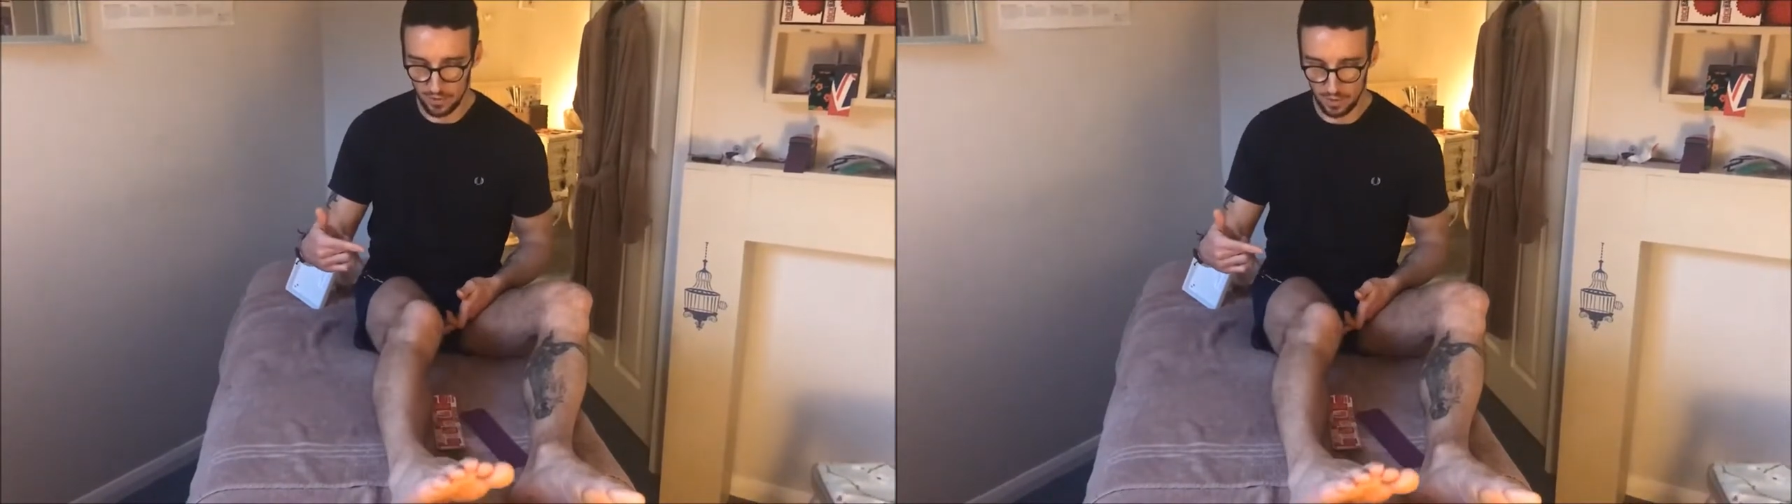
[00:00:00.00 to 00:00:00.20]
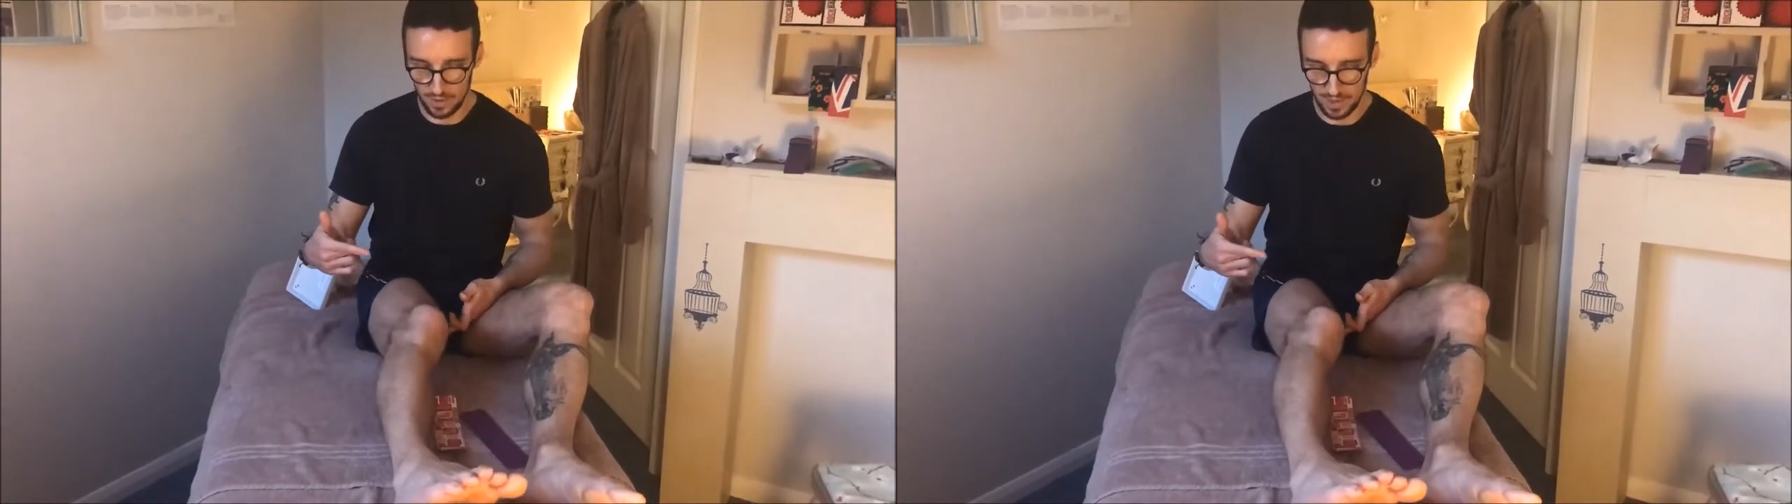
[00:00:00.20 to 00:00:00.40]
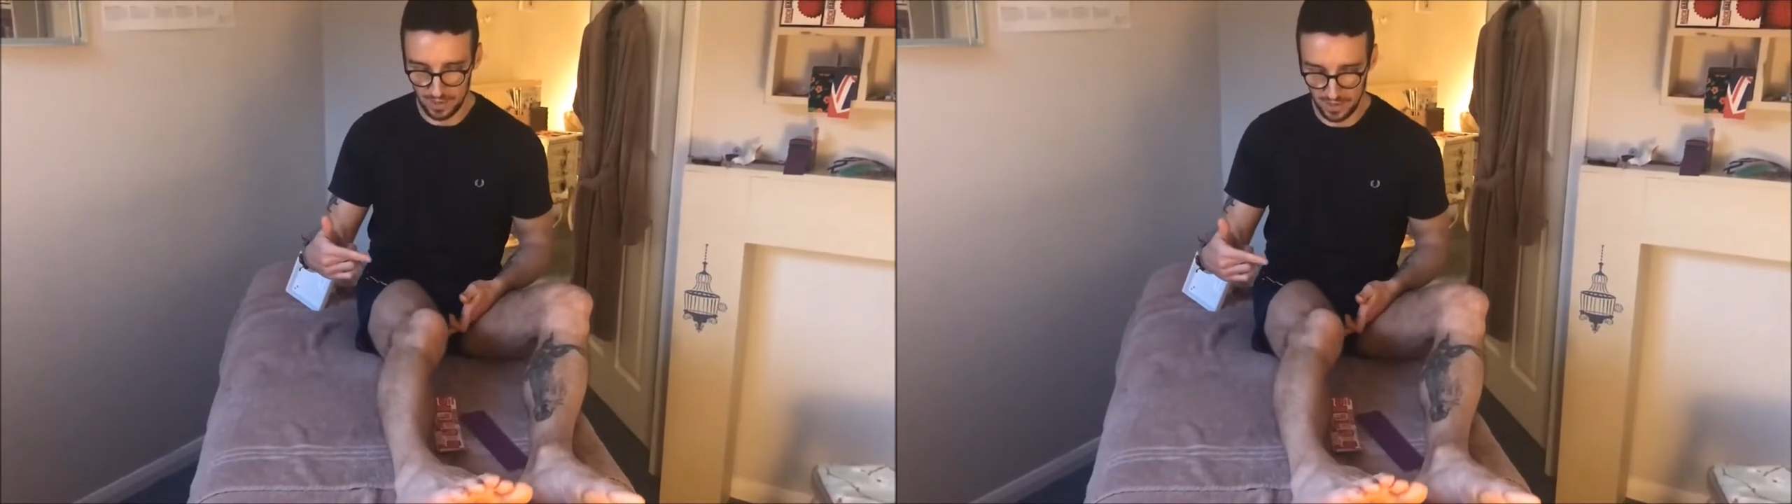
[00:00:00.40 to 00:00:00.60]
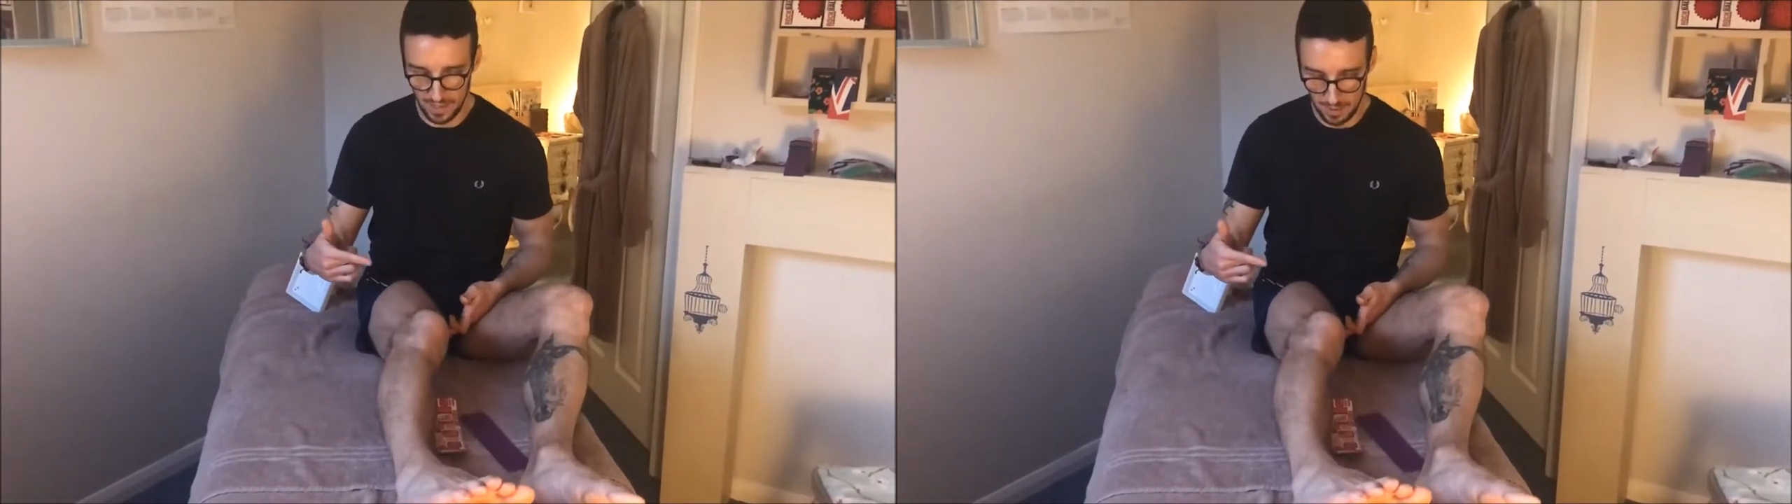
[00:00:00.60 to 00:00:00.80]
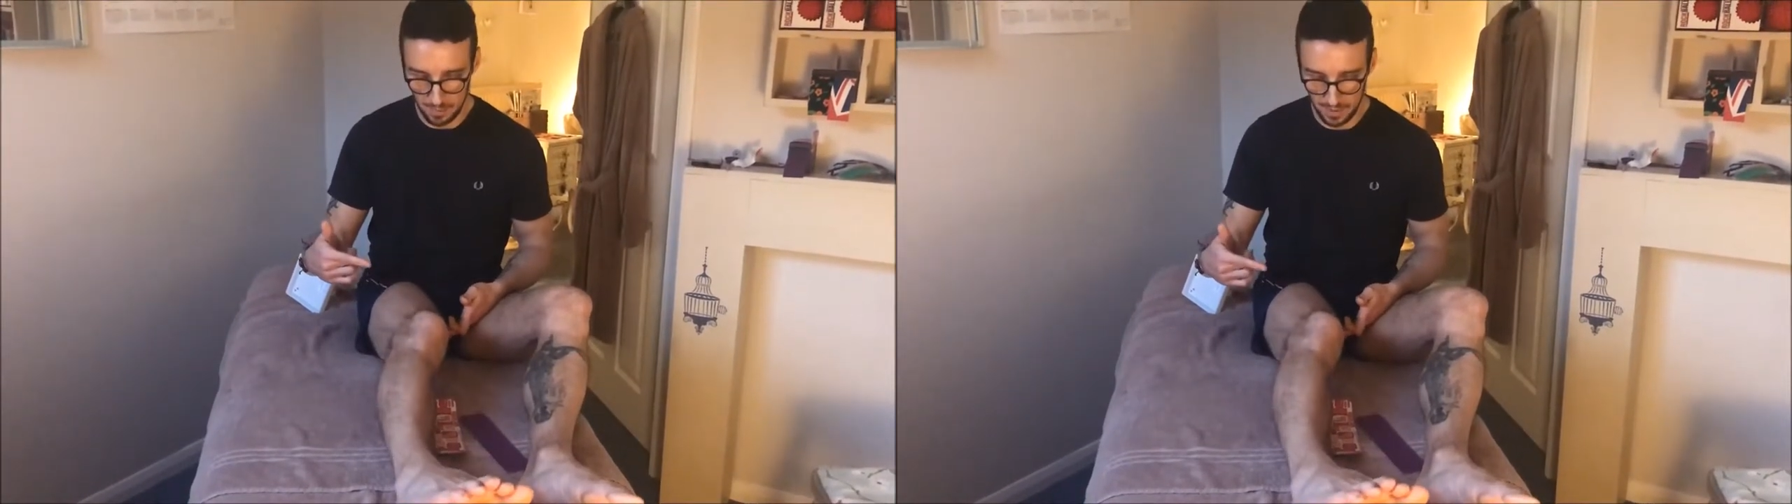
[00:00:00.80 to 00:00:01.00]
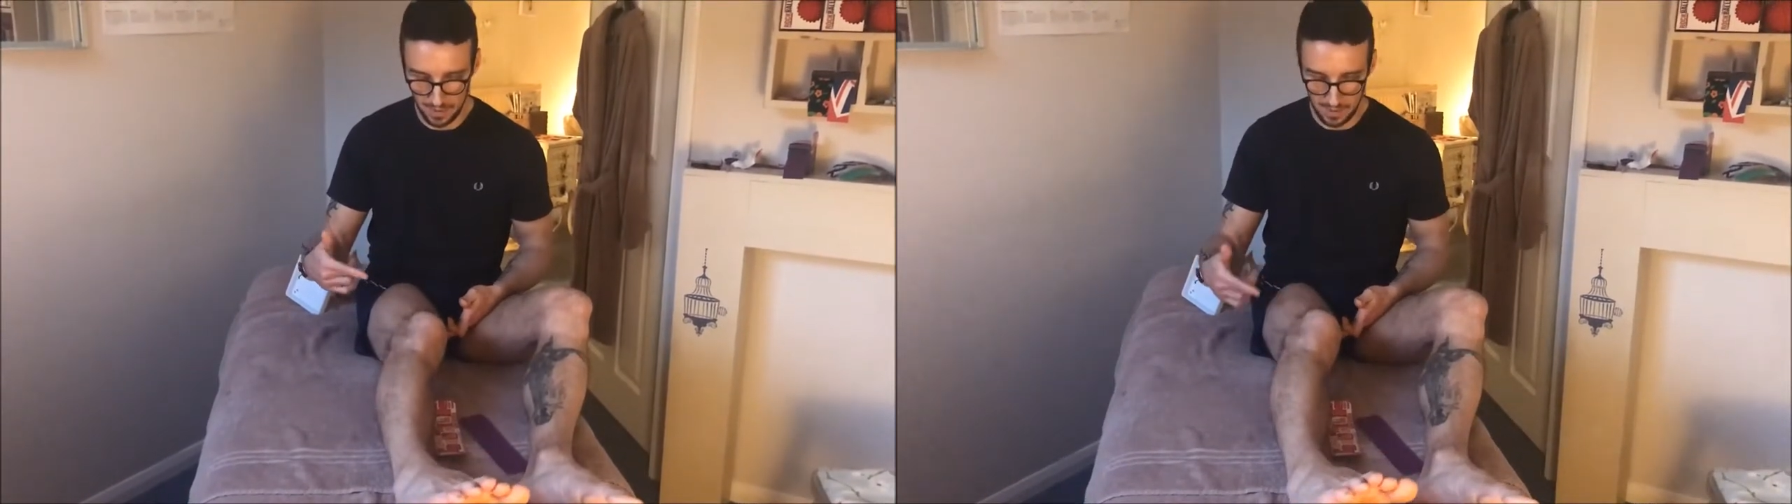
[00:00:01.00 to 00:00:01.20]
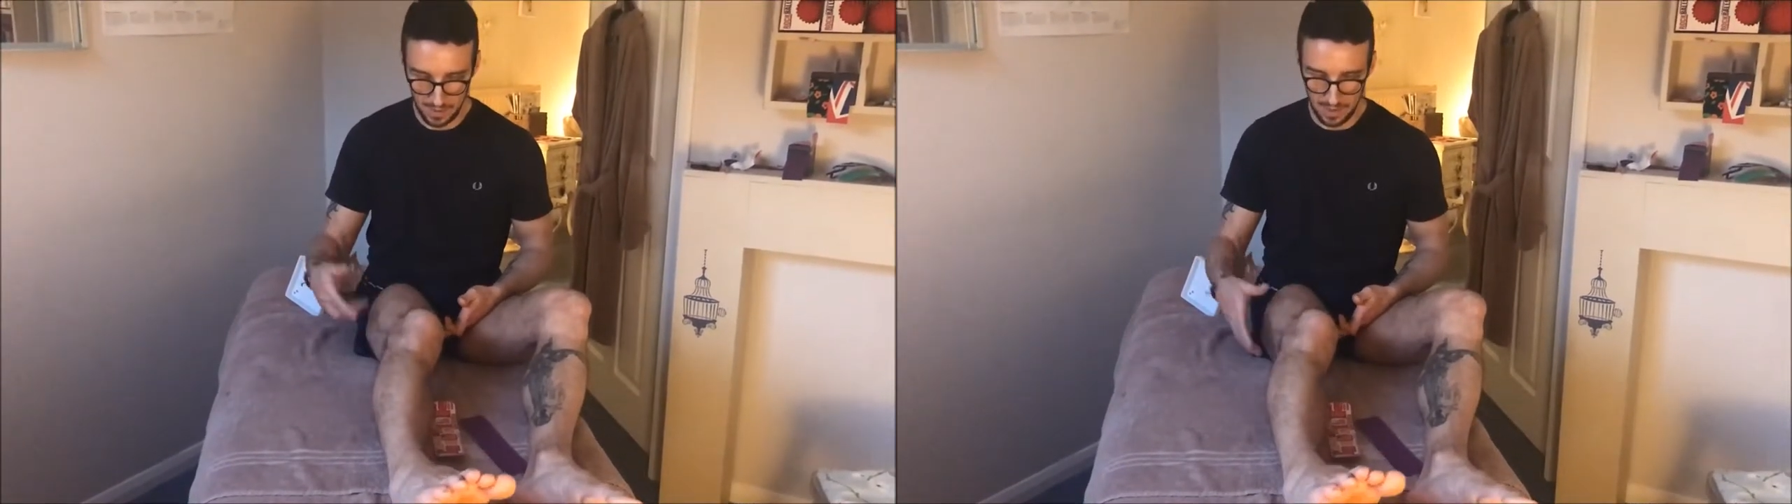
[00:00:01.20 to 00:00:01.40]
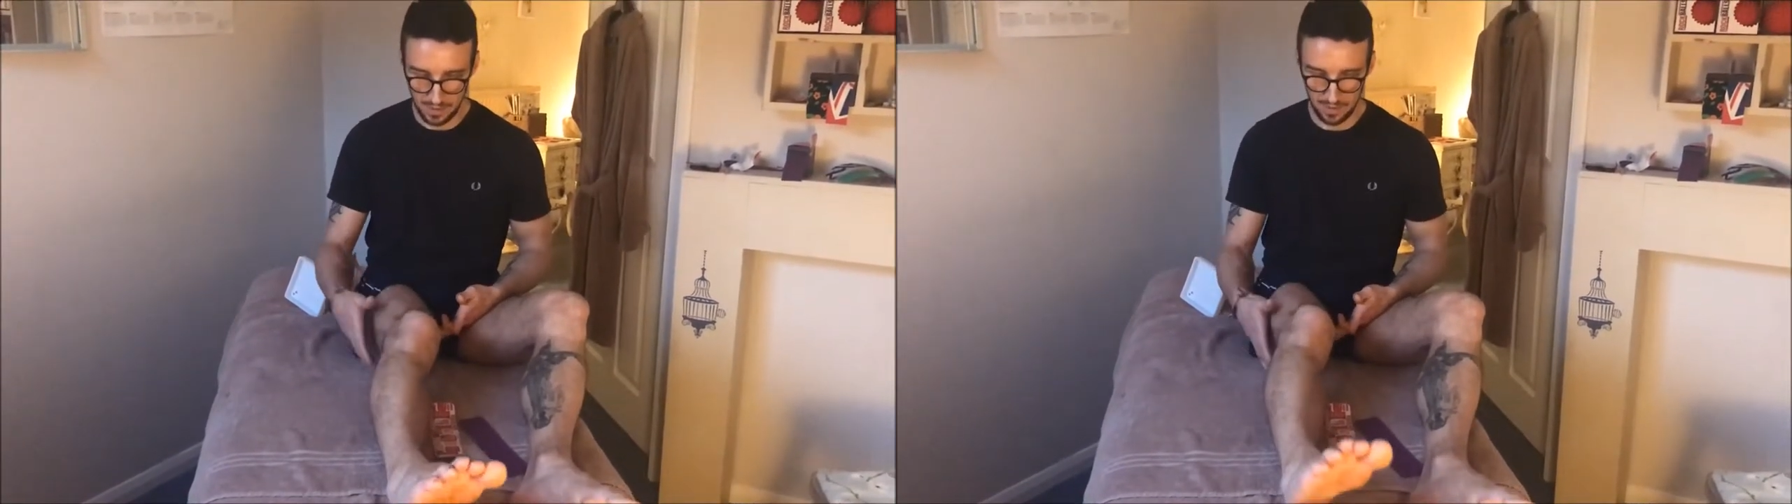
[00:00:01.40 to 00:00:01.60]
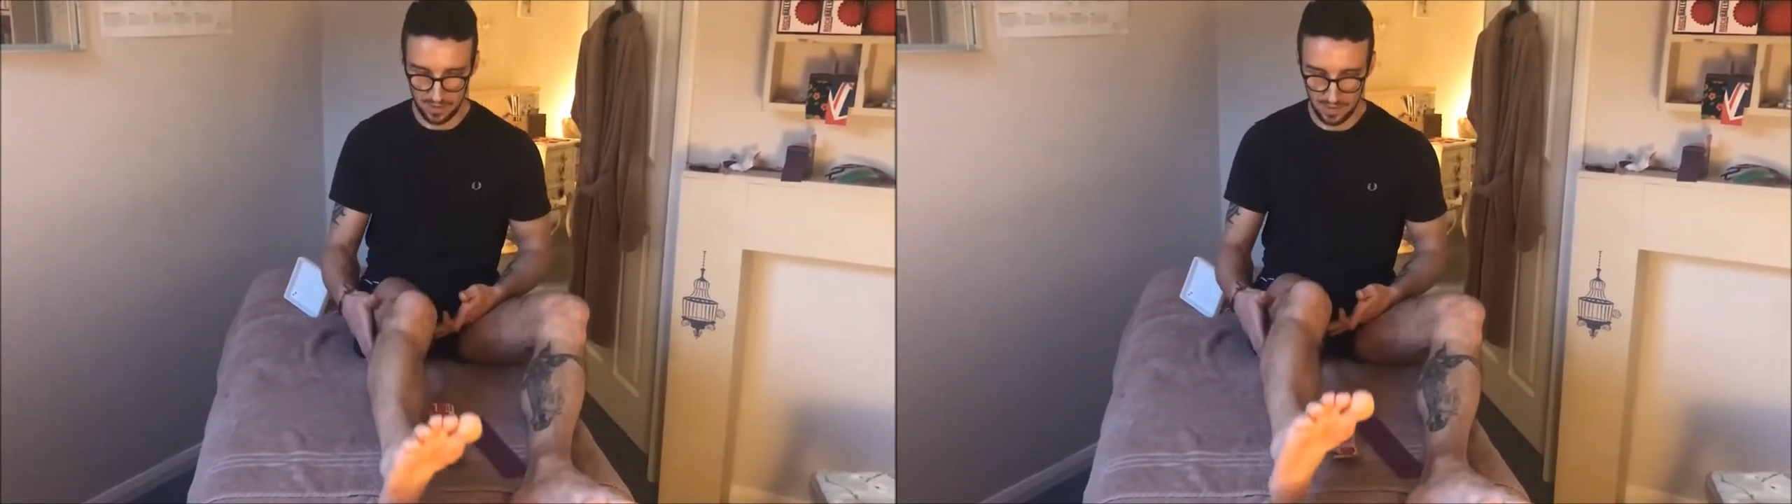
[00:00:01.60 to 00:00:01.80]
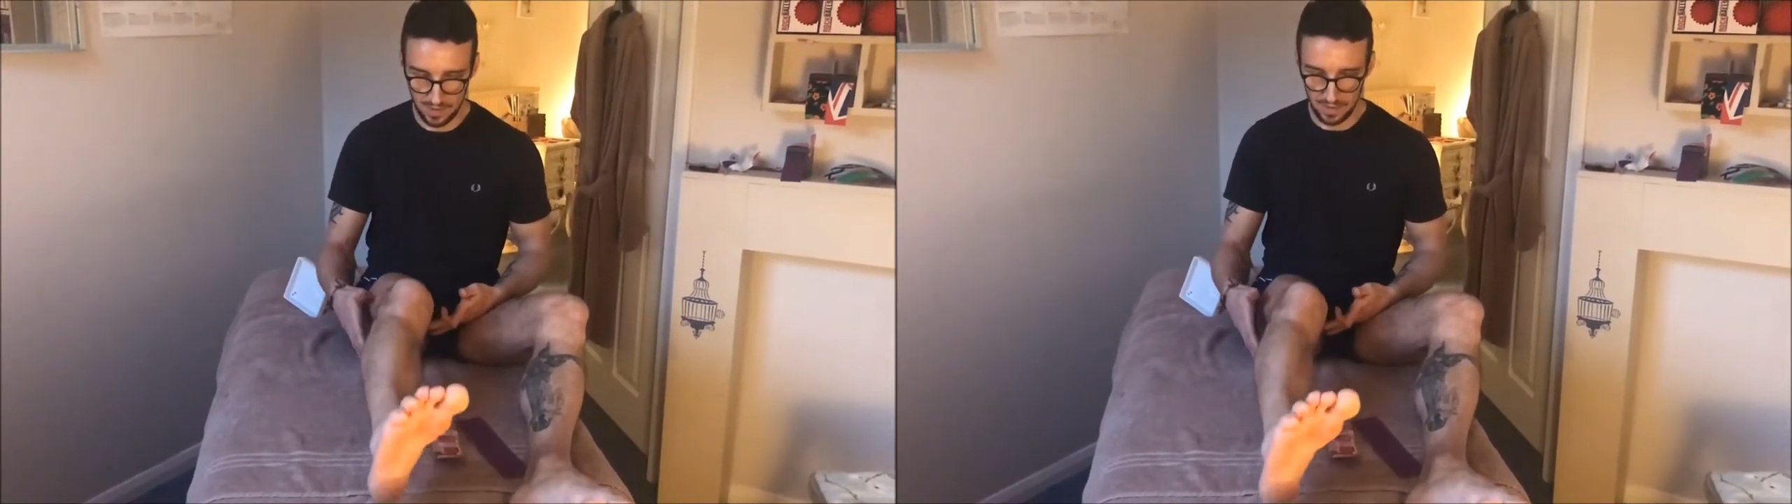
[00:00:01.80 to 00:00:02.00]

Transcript: rotate the hip. It does